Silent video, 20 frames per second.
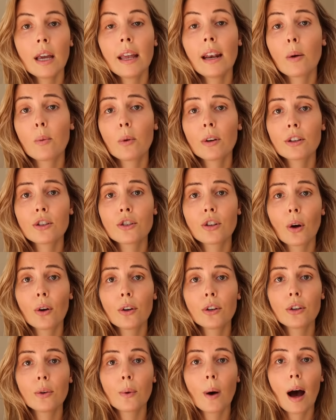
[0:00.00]
And I want to show
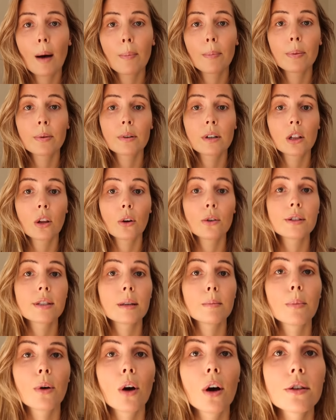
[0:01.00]
you up close
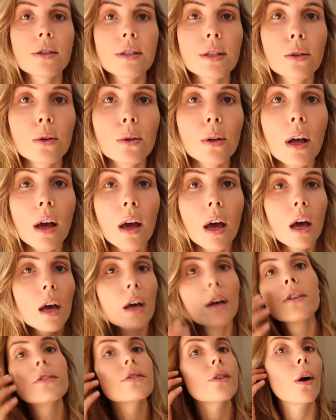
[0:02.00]
and personal.
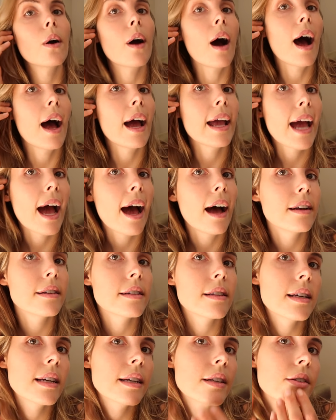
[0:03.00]
So I had
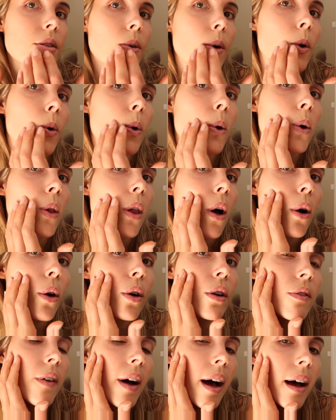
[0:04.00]
this all
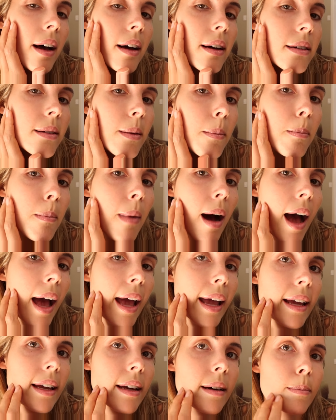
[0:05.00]
over
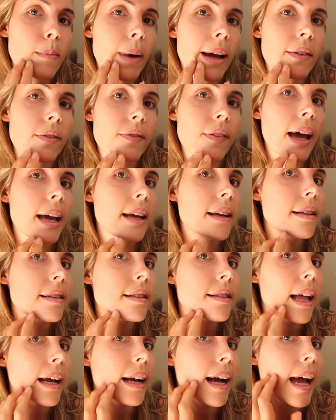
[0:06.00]
my, my
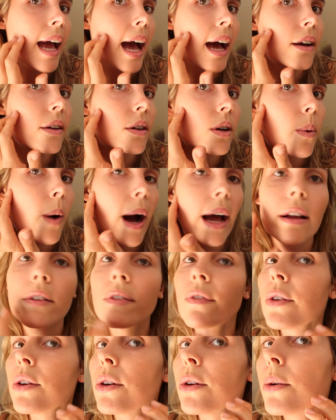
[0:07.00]
face. Like I had quite a
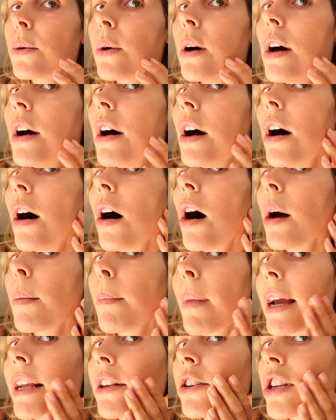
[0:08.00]
few
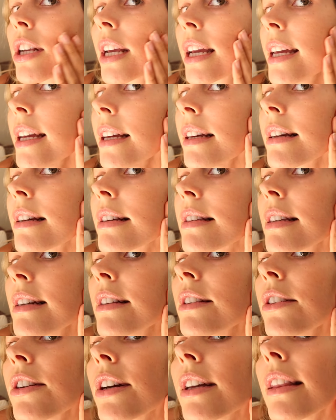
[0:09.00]
on my cheeks
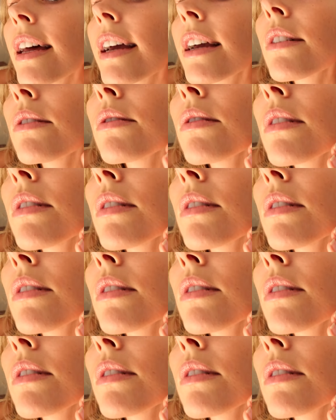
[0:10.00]
and you can like